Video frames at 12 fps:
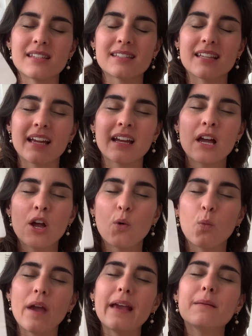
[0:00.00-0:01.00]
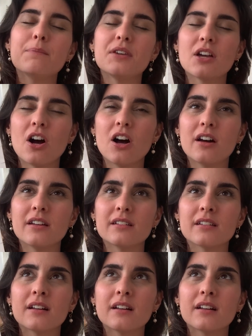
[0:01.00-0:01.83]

It's like way beyond,